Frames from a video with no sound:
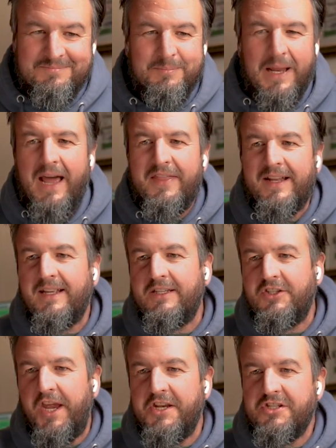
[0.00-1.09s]
But I think they
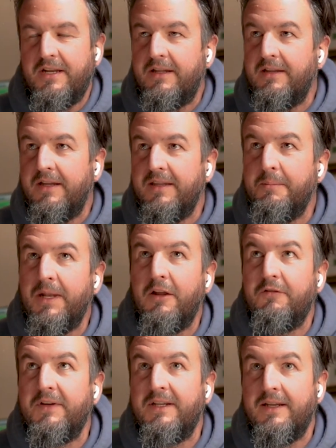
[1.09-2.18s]
changed it in the middle
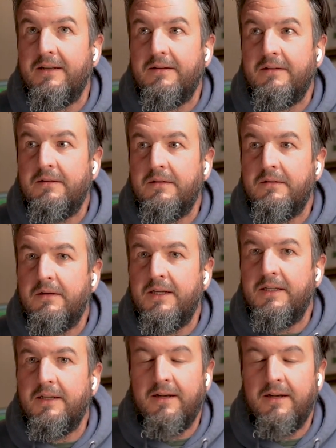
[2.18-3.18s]
of it, and he did it